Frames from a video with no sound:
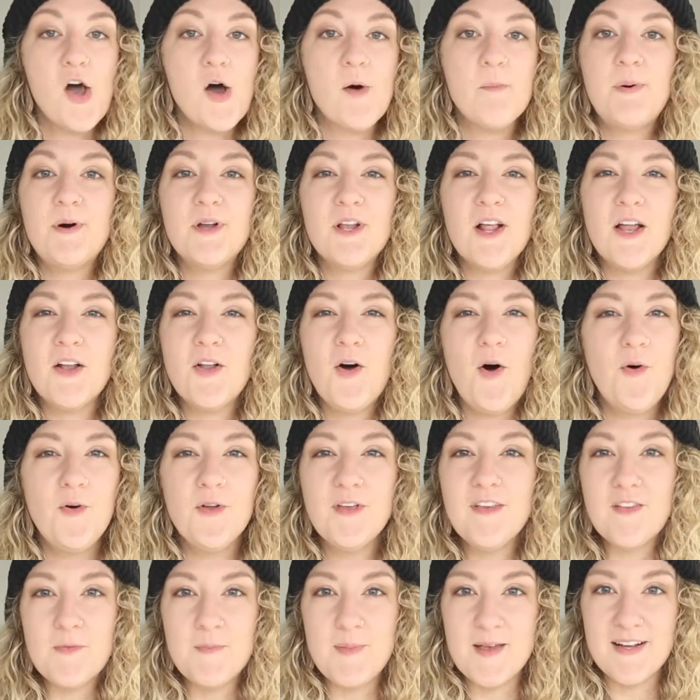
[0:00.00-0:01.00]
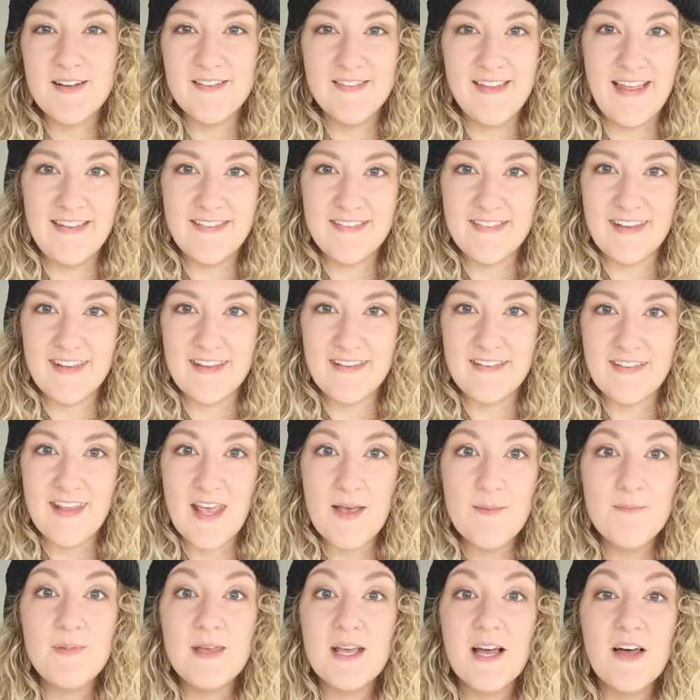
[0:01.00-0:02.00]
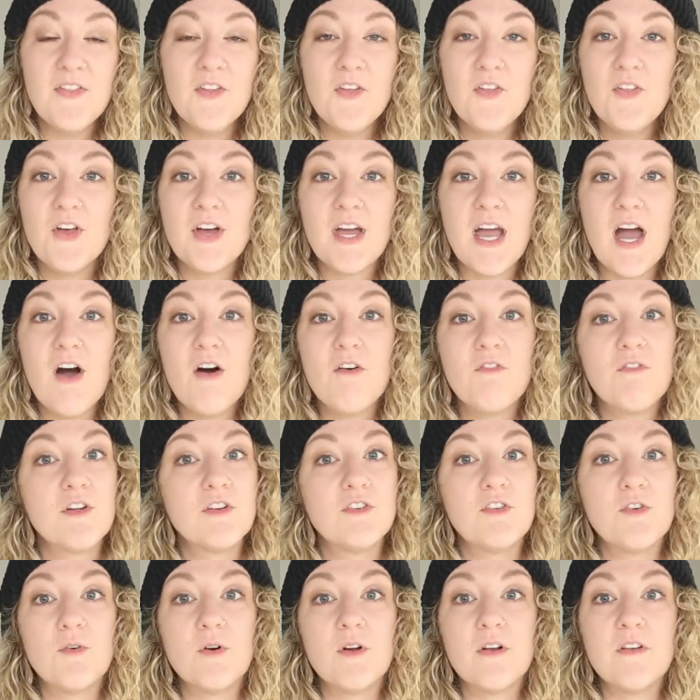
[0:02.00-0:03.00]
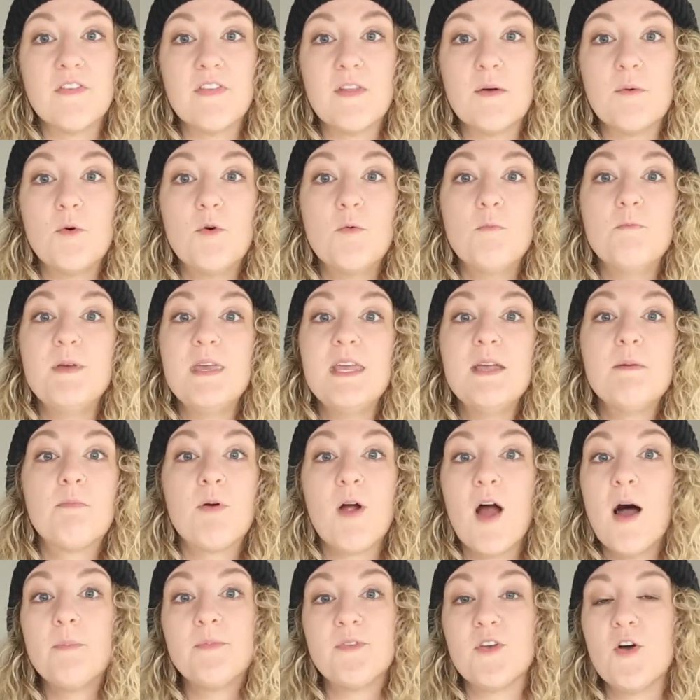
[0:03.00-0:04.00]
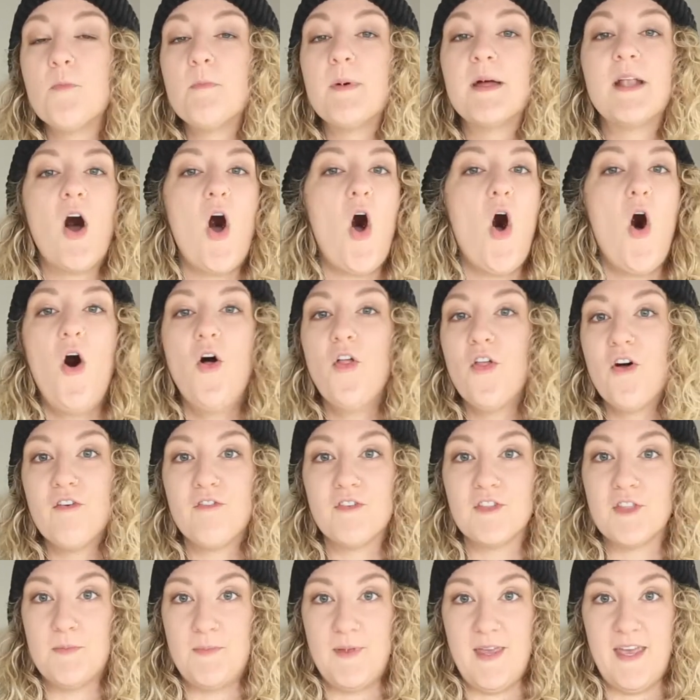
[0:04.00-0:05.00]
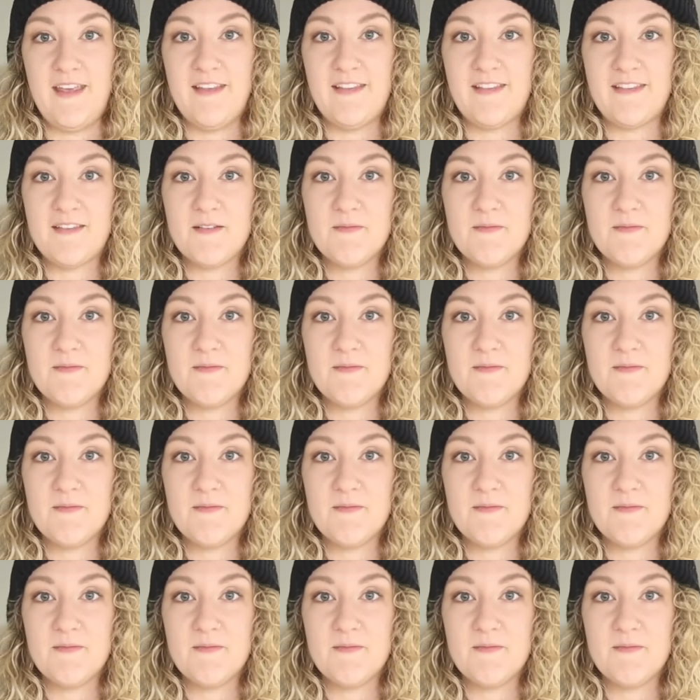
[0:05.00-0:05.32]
Put on Holy Spirit lenses and be on the lookout for doors that will be propped open all over the place.